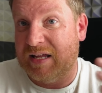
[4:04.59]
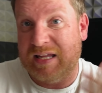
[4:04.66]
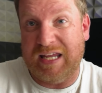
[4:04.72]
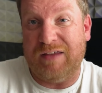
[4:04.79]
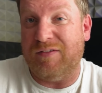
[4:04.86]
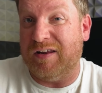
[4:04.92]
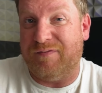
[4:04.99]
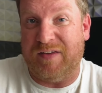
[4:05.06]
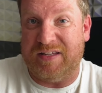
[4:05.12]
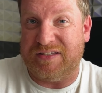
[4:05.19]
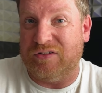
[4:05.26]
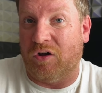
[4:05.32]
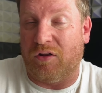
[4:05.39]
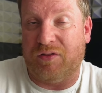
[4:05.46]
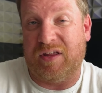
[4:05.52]
even if it's
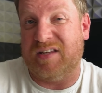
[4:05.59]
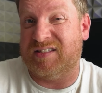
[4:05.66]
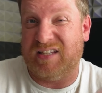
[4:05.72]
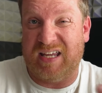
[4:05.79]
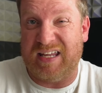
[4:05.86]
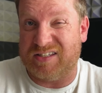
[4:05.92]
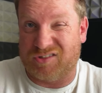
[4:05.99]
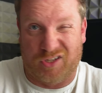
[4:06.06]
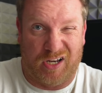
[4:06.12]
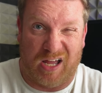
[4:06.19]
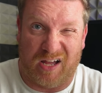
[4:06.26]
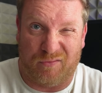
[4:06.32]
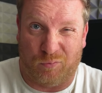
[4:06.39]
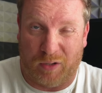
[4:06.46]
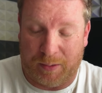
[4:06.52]
not this, it's going to
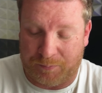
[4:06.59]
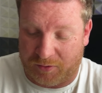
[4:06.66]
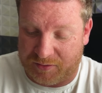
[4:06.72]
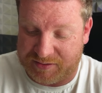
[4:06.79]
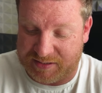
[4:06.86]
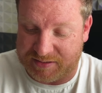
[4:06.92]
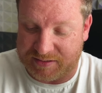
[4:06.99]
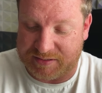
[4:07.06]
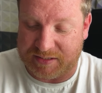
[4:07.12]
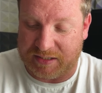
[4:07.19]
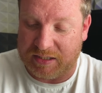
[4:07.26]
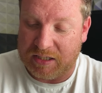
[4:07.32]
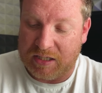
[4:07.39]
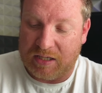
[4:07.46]
have waypoints, isn't it?